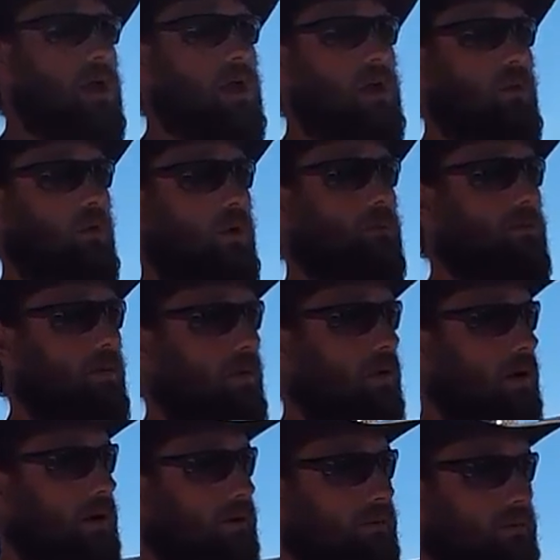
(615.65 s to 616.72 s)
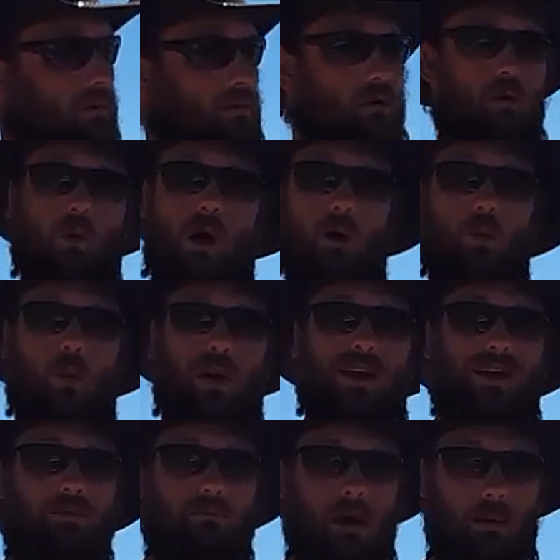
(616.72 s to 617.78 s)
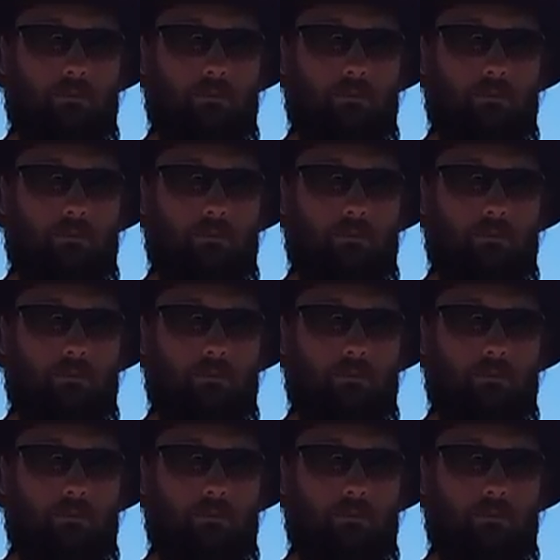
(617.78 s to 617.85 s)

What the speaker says: at what point do I wean my